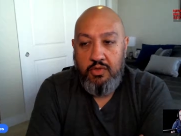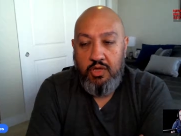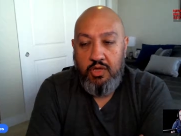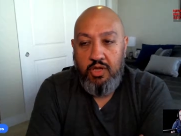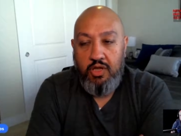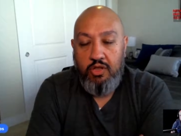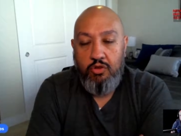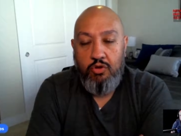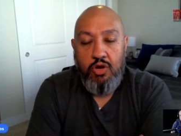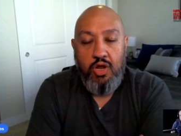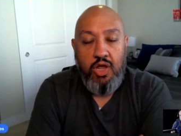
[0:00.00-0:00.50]

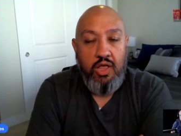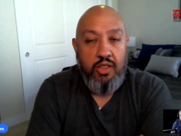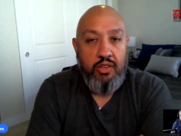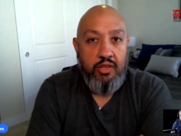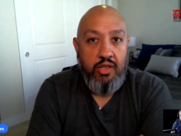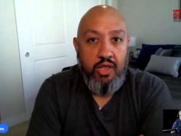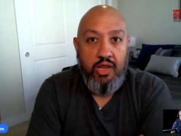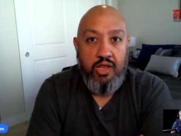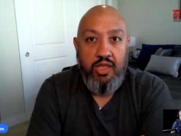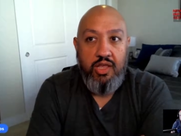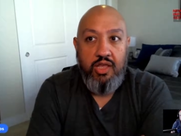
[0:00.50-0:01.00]
either
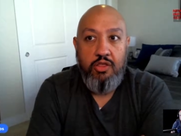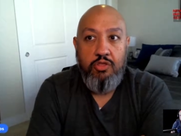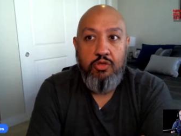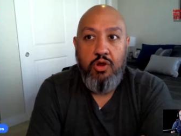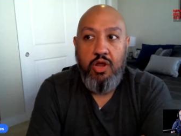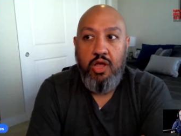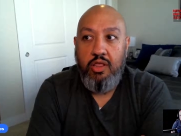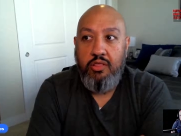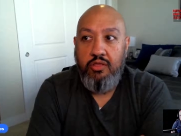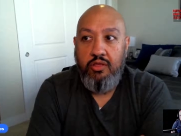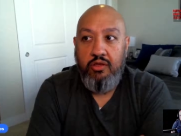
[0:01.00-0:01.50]

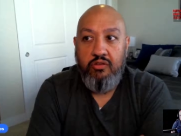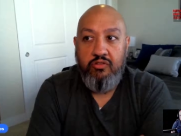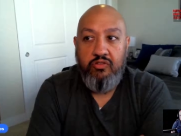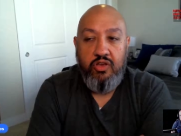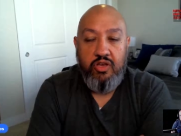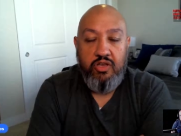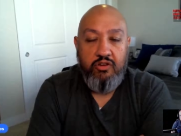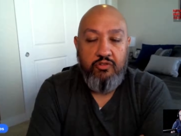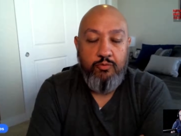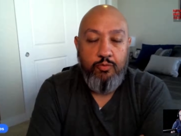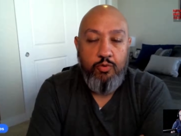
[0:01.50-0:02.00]
had the
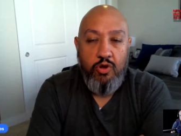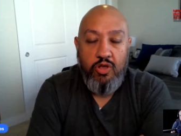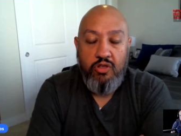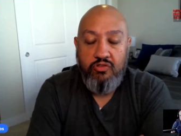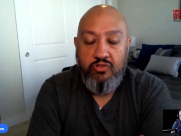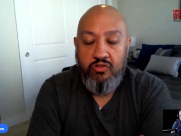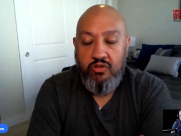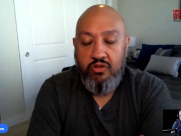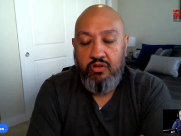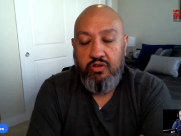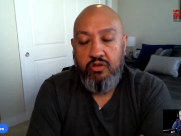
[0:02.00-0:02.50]
executive
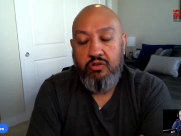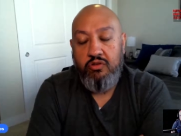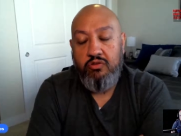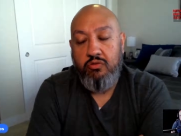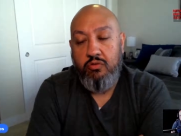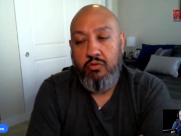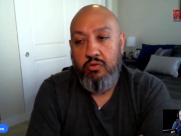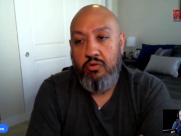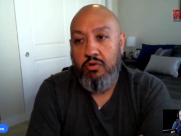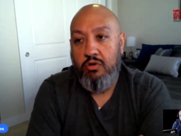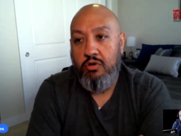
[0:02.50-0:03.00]
presence
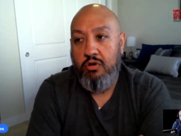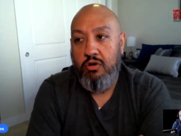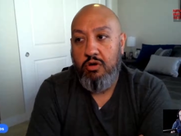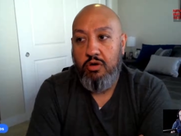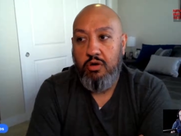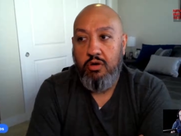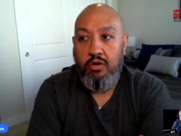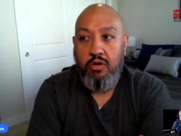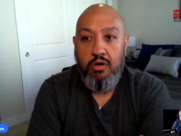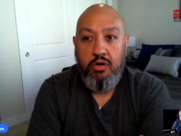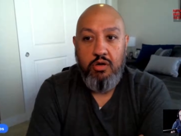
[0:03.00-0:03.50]

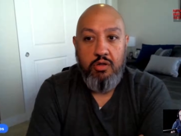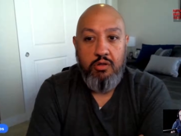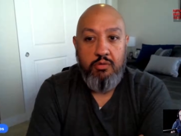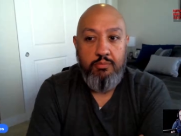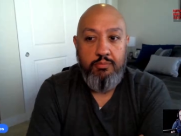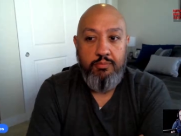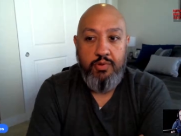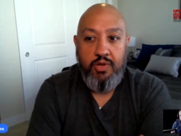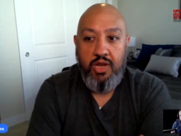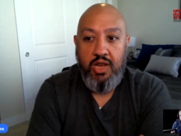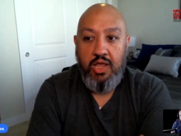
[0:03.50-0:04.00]
or
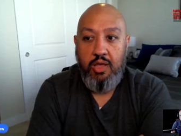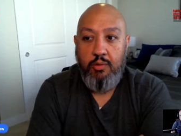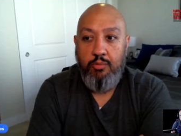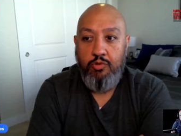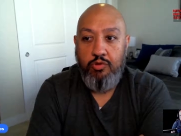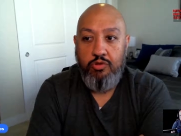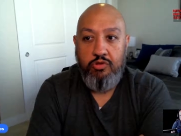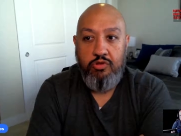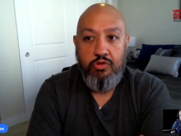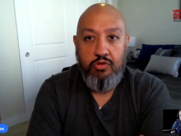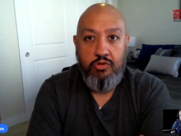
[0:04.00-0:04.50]
been
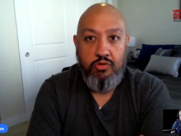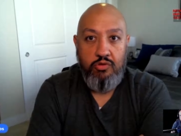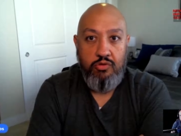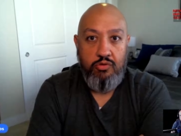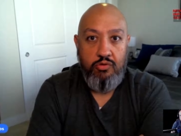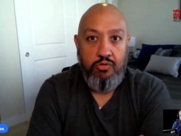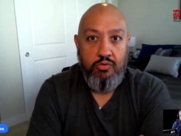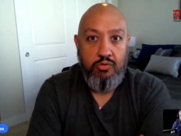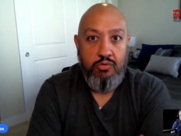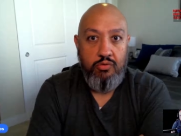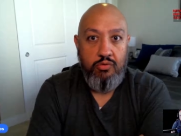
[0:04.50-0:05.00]
able
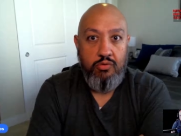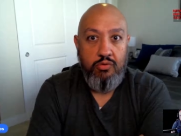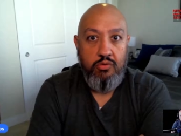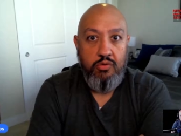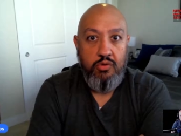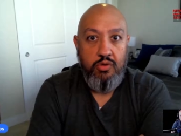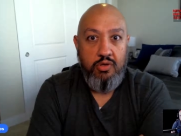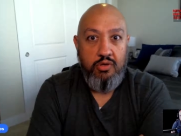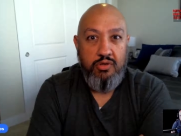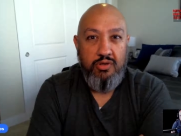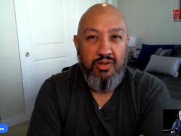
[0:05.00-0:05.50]
to
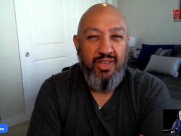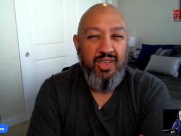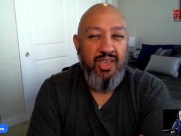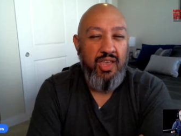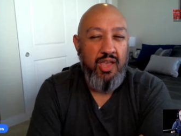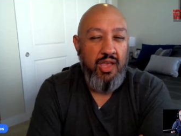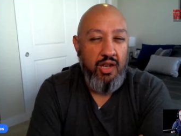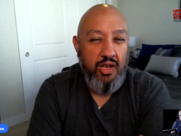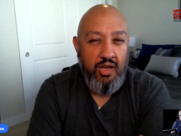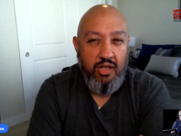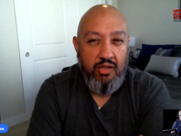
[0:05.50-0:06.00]

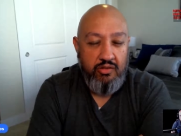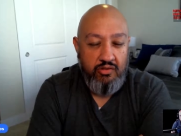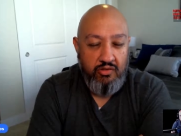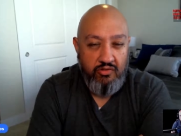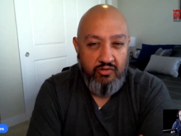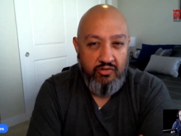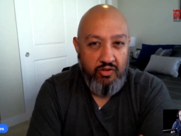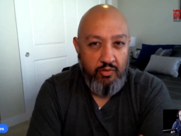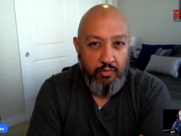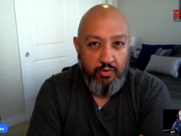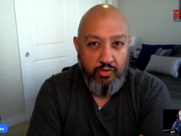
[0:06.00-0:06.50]
get
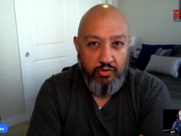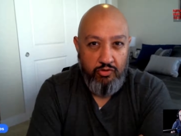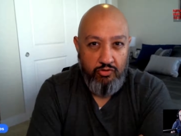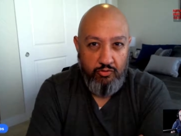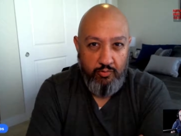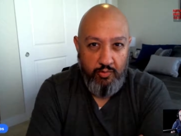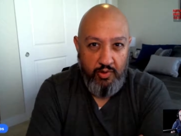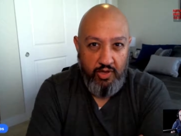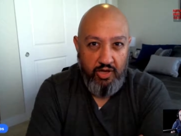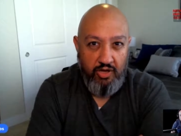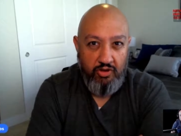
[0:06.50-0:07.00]
into some of
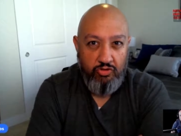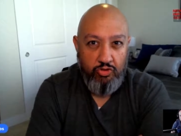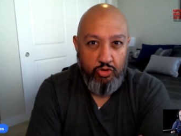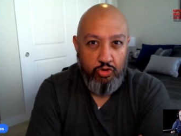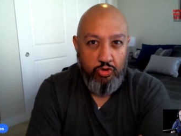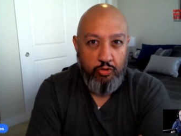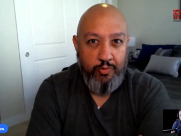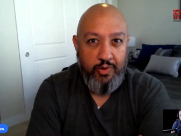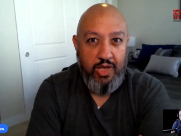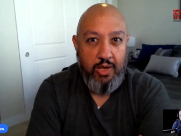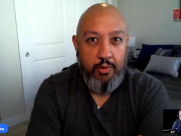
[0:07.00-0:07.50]
those meetings or
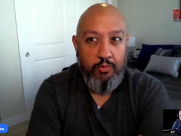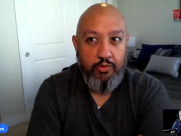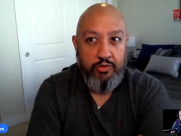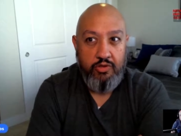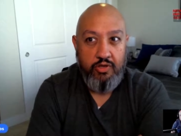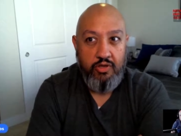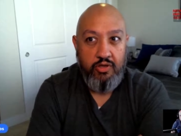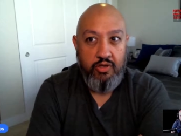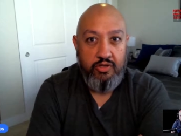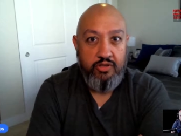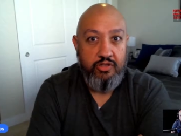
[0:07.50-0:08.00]
to be able
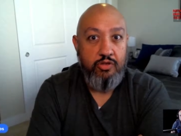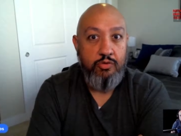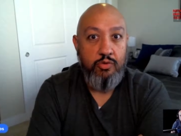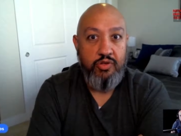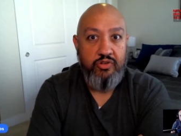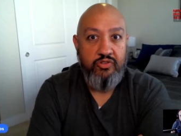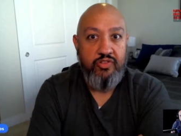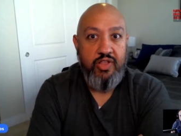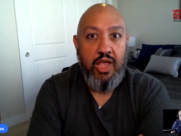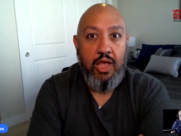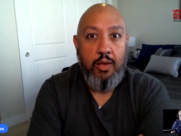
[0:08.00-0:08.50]
to
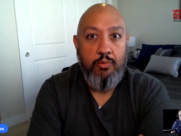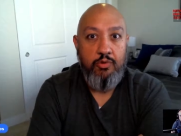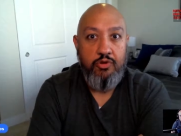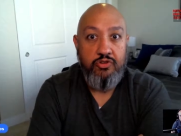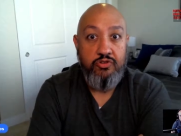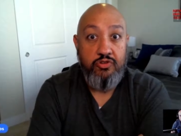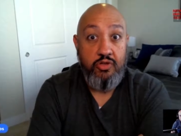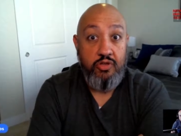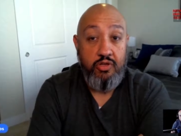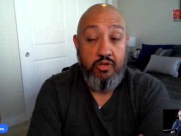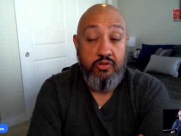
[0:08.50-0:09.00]

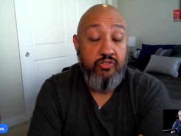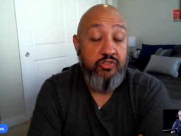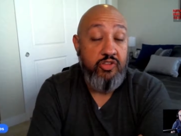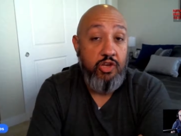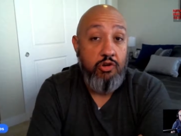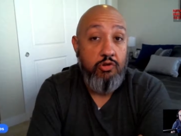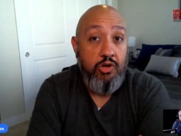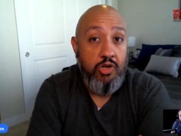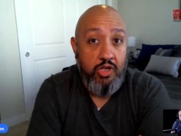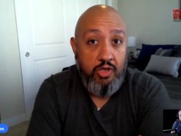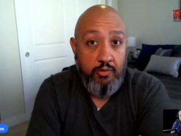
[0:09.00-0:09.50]
establish a
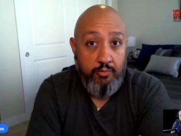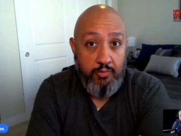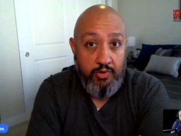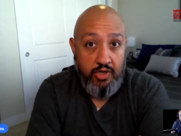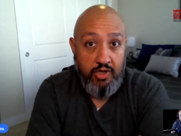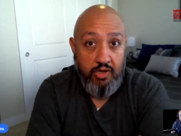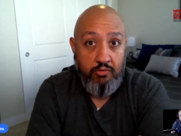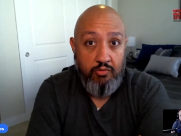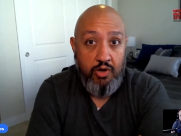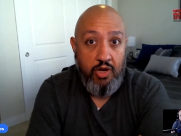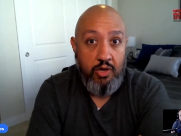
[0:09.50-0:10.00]
steering
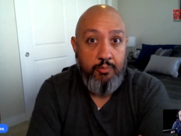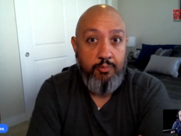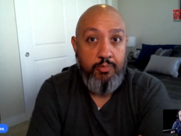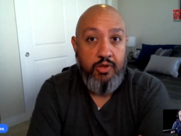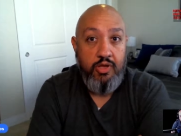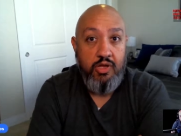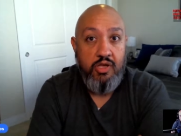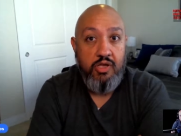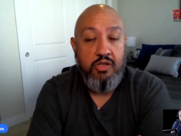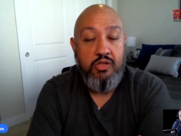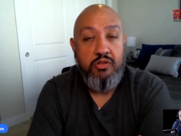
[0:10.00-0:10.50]
committee, right?
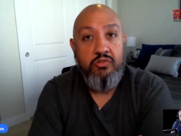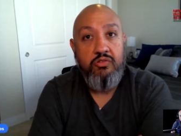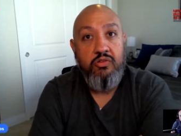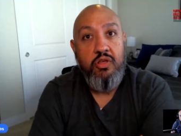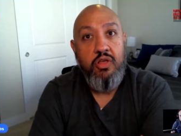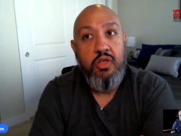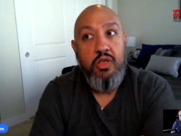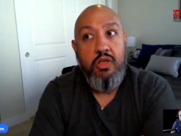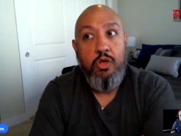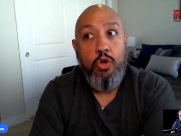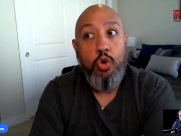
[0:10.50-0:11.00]
Because
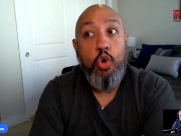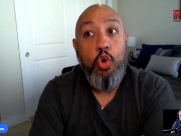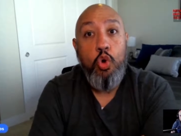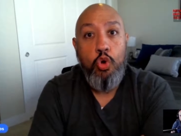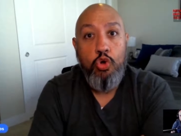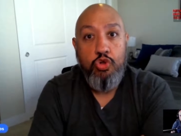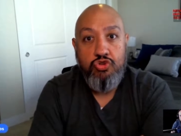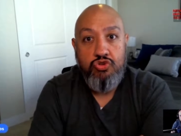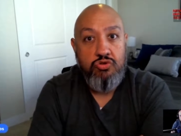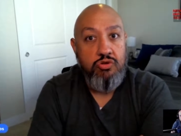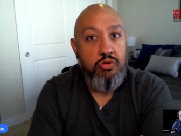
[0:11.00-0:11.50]

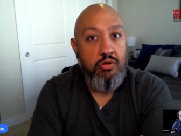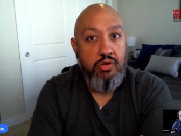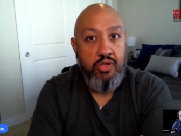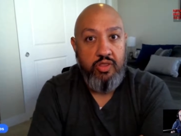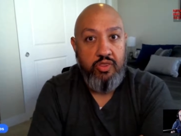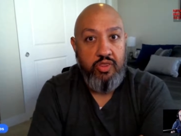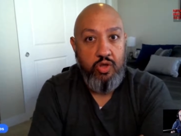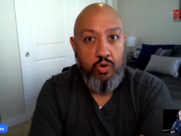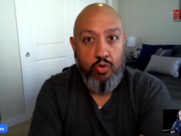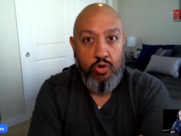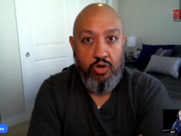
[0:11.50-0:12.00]

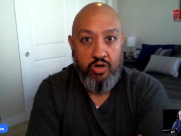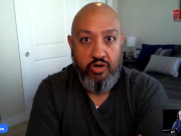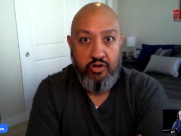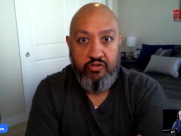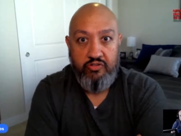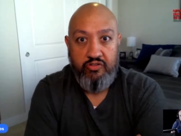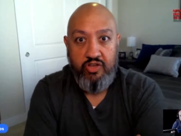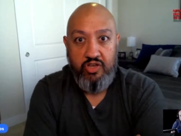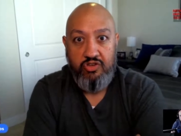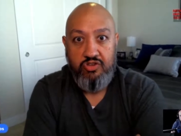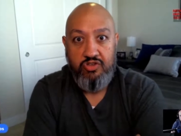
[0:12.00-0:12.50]
culturally the
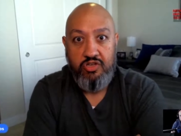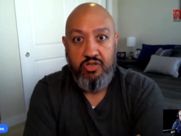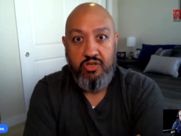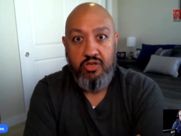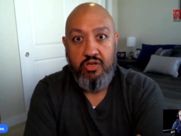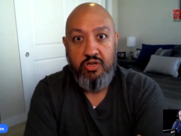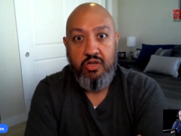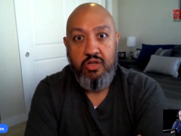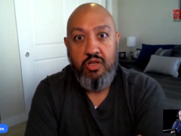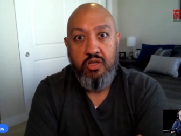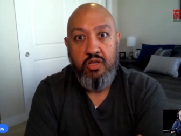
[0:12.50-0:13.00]

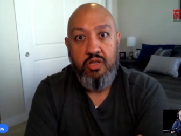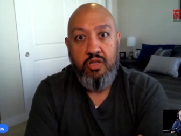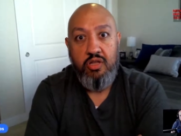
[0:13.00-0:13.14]
organization